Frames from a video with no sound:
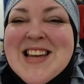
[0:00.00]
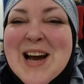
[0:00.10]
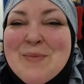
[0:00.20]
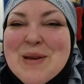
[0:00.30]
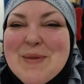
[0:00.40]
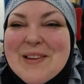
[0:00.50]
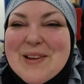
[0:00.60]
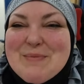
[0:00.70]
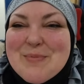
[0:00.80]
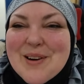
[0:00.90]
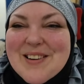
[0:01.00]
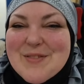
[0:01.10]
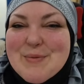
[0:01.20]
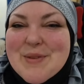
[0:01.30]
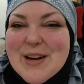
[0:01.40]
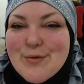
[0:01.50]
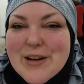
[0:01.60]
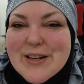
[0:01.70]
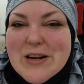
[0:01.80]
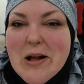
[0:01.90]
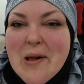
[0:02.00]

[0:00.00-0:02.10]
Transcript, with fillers: Yeah, me. I like them burnt from the air fryer.